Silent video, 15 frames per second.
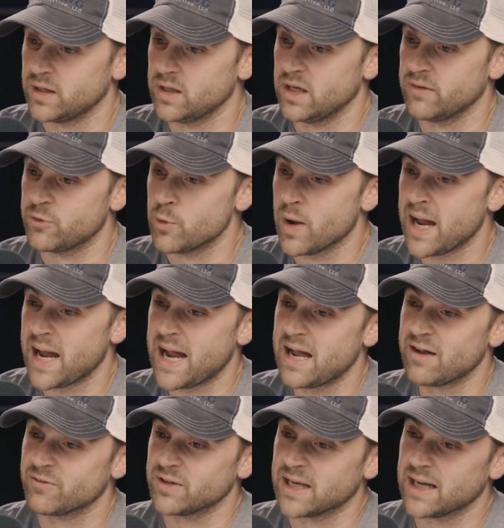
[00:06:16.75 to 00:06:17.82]
If you
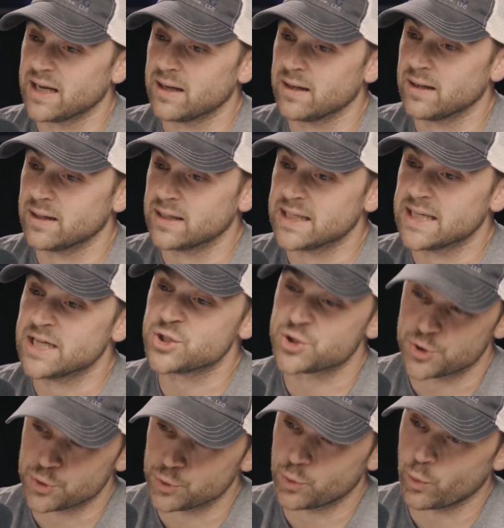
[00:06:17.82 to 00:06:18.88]
have an
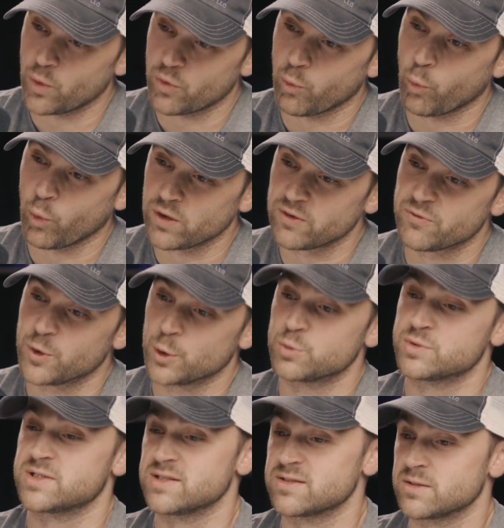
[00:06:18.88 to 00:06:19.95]
issue with one of
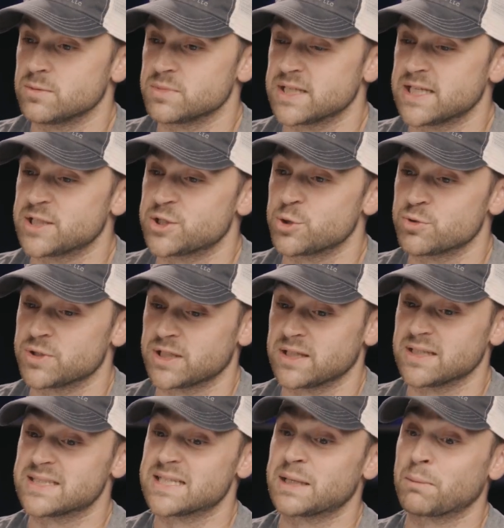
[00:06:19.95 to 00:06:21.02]
those systems, it's usually
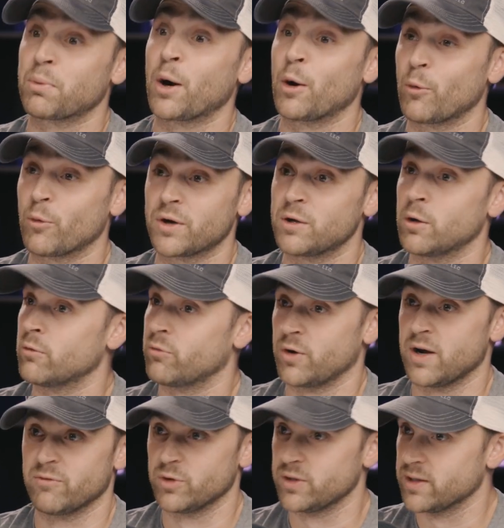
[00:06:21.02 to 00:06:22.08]
going to take priority over
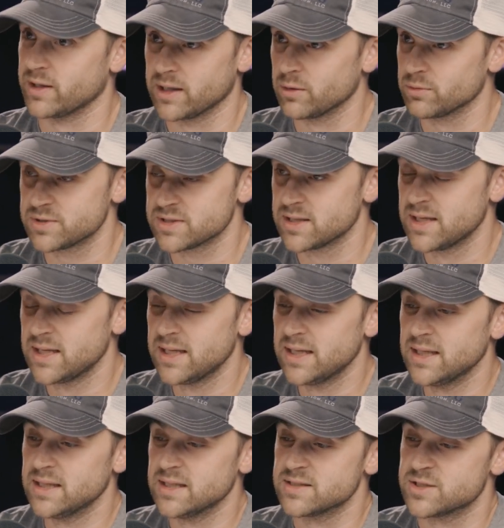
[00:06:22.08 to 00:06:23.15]
everything else.
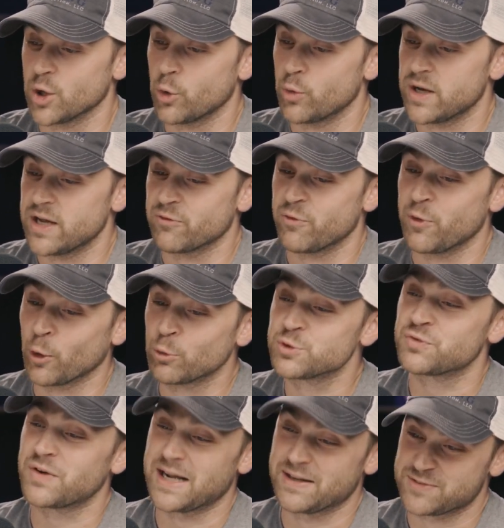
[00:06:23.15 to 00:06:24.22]
So if
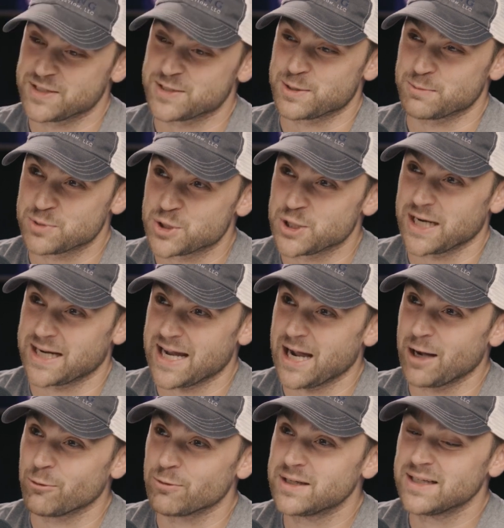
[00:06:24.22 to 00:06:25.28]
those 5 systems check
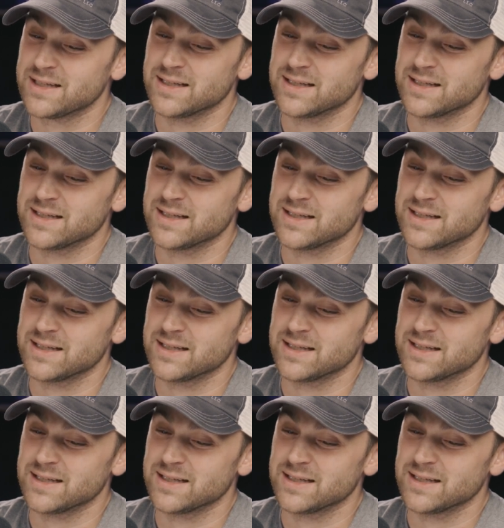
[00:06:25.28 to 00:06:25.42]
out,